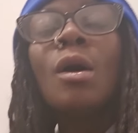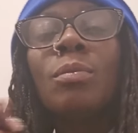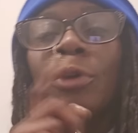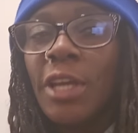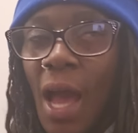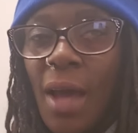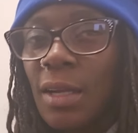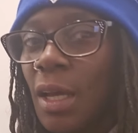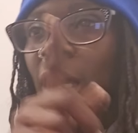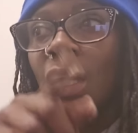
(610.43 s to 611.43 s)

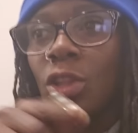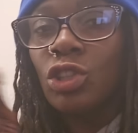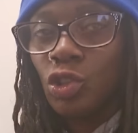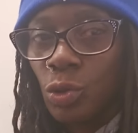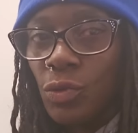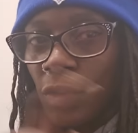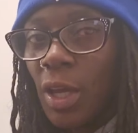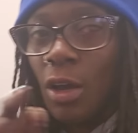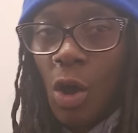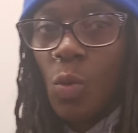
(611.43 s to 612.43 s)
Brianna and the truth
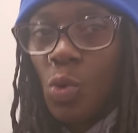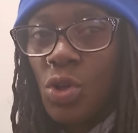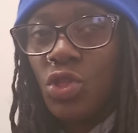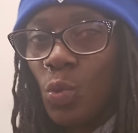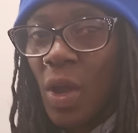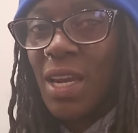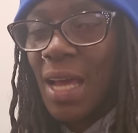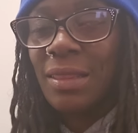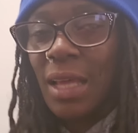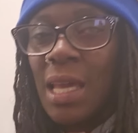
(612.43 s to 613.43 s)
can go on the way
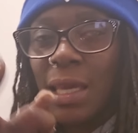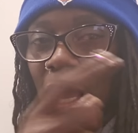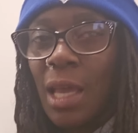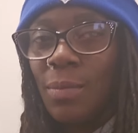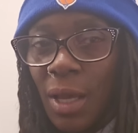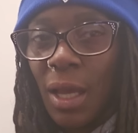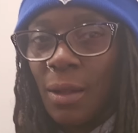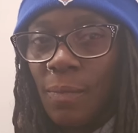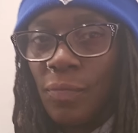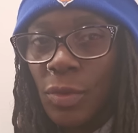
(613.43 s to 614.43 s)
that they came
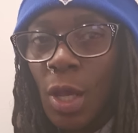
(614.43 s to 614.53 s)
in